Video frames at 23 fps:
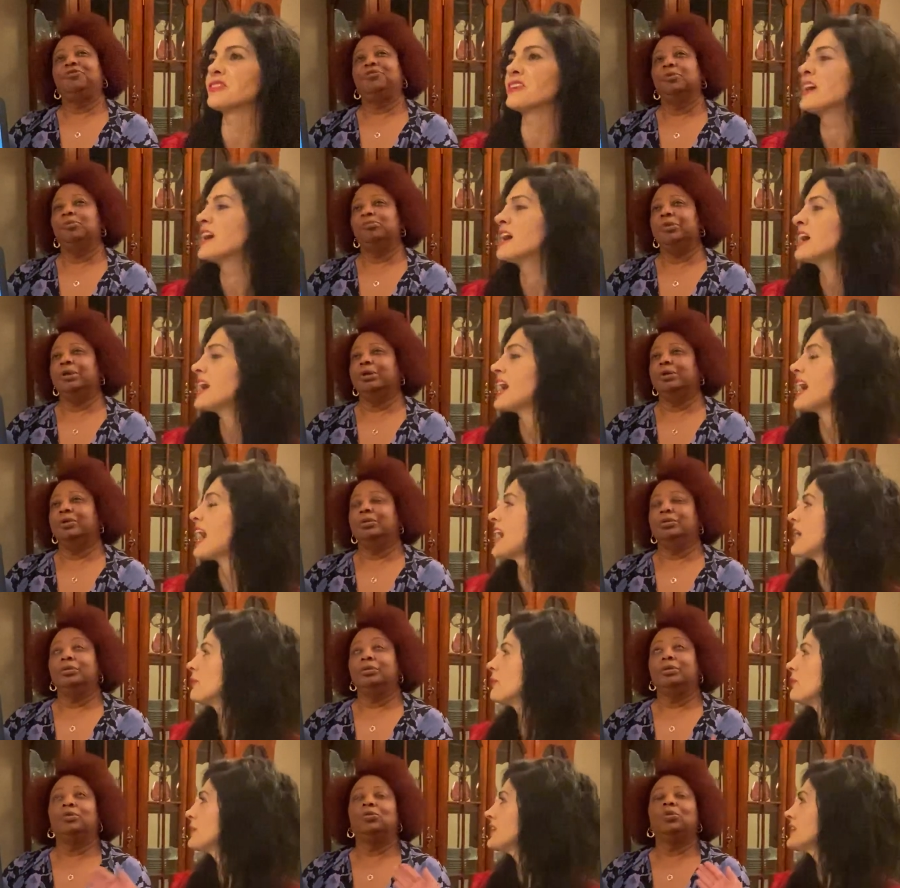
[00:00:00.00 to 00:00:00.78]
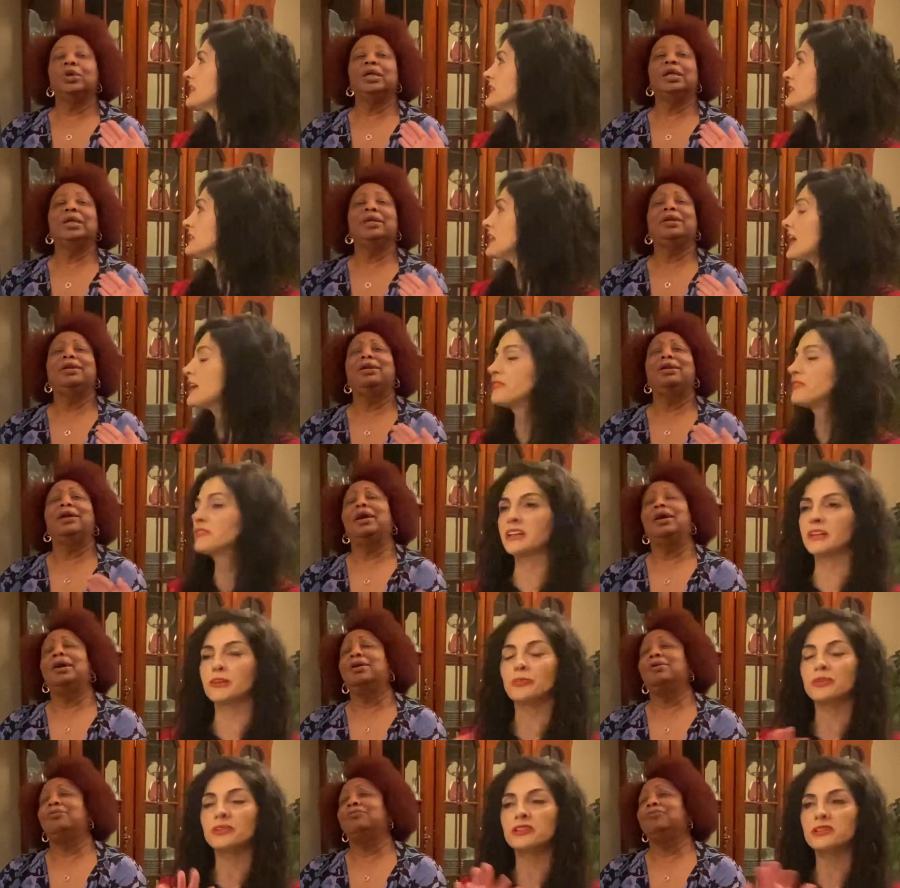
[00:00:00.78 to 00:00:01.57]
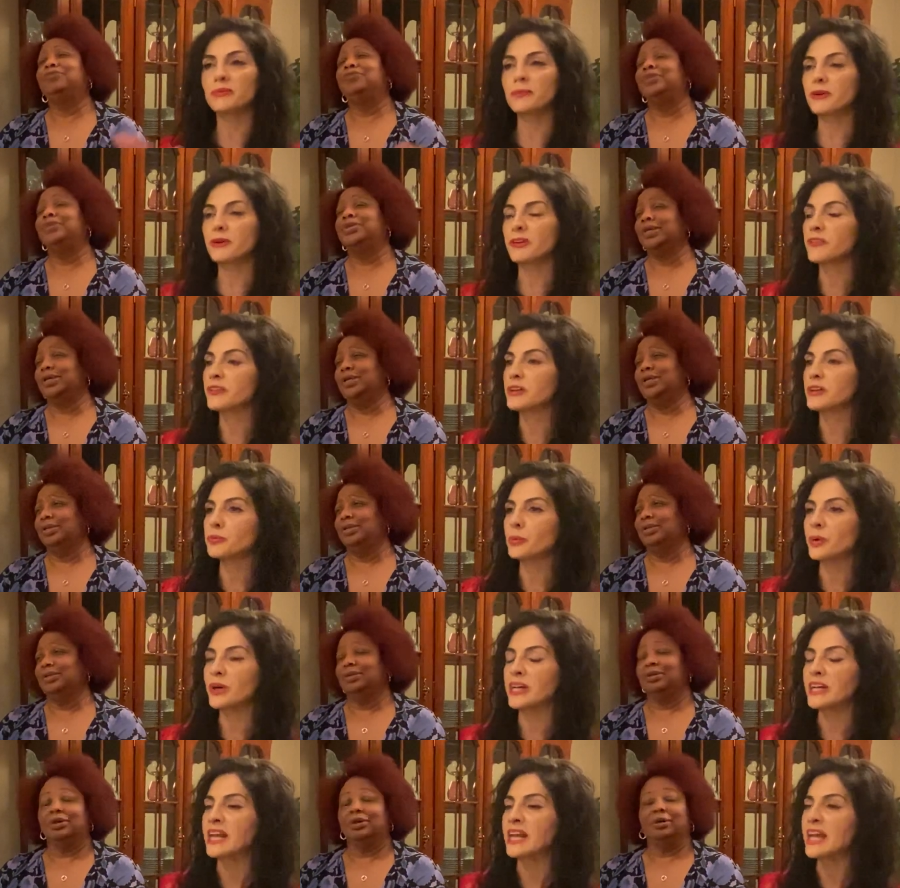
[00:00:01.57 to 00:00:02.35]
Speaker 1: Infamil. And we loved it. It was the perfect
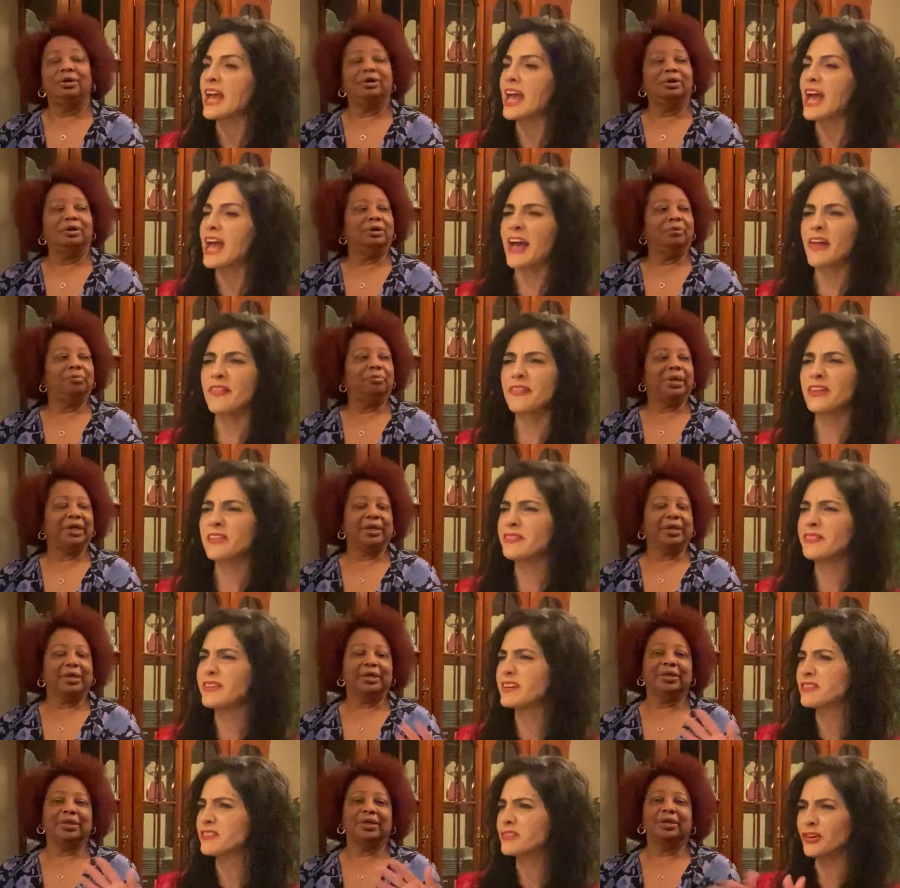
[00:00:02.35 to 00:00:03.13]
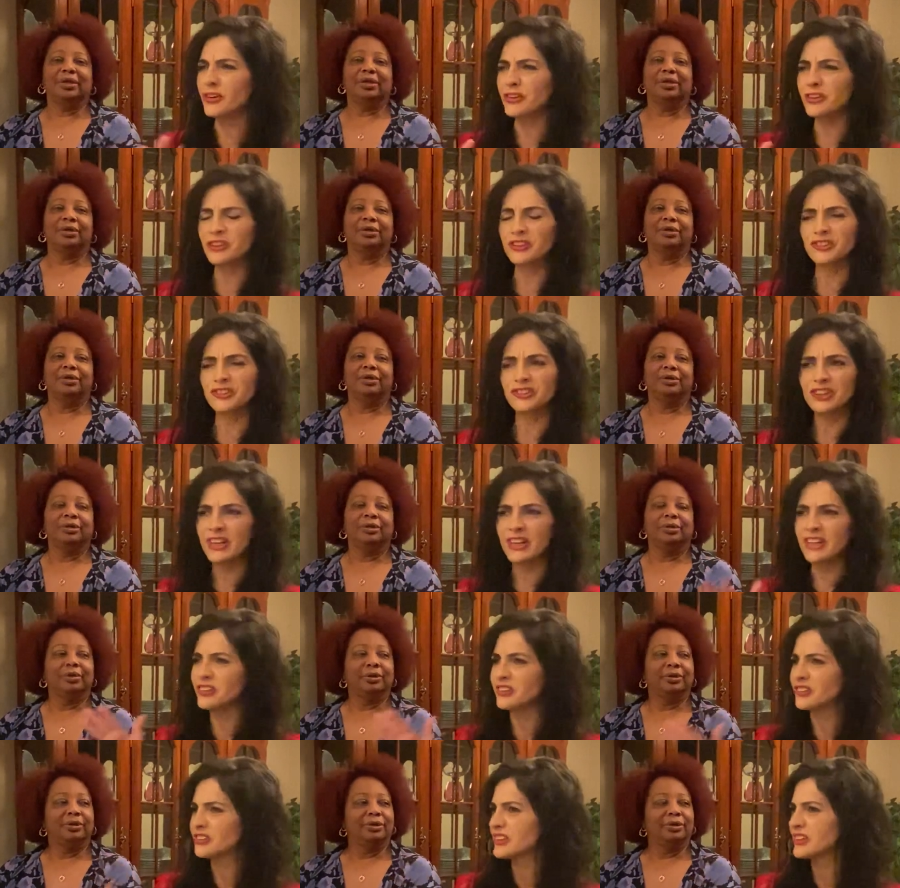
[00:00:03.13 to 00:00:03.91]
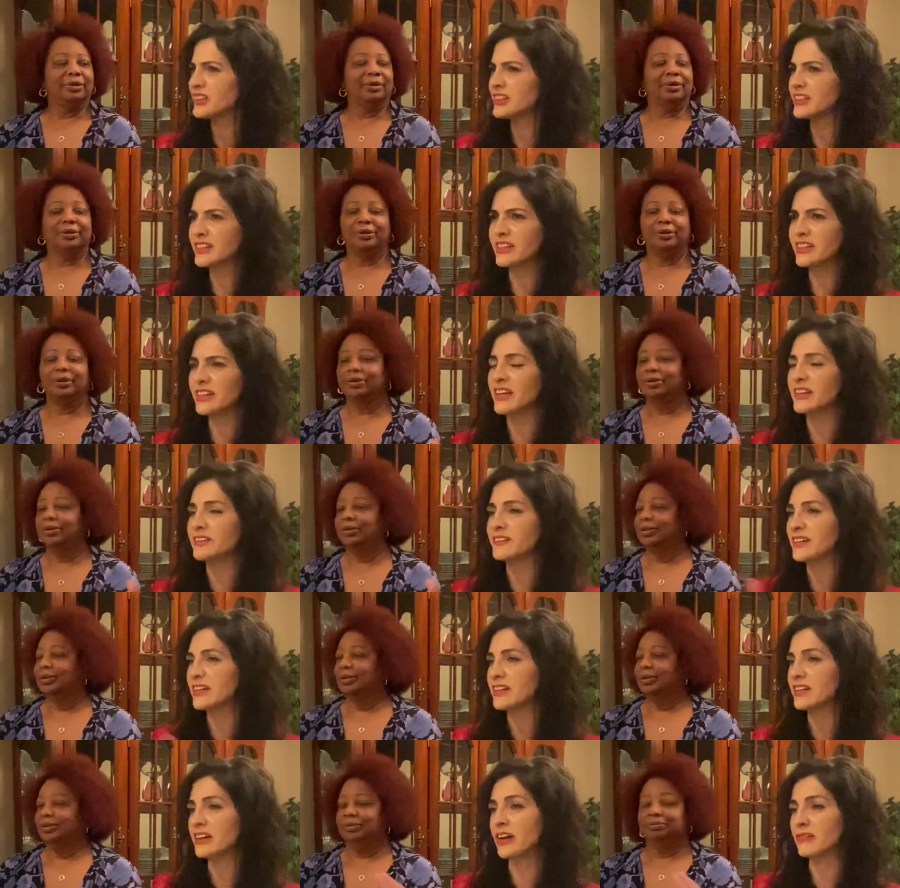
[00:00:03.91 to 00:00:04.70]
one. Oh, and then they started changing it and
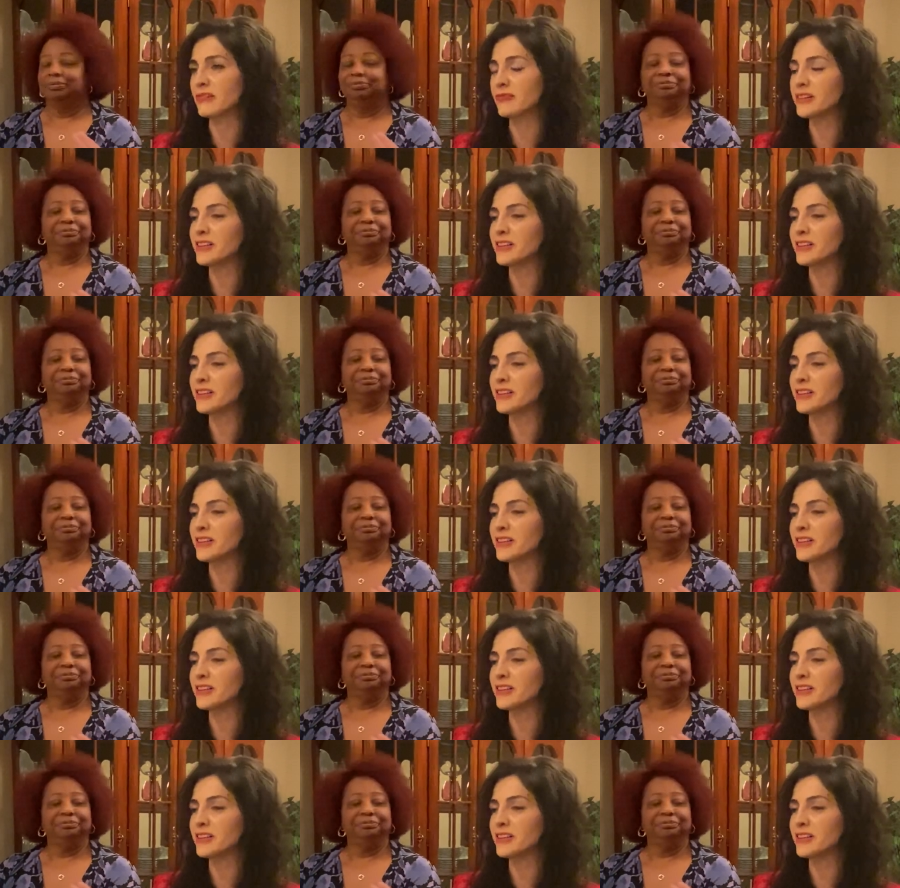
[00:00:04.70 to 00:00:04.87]
they got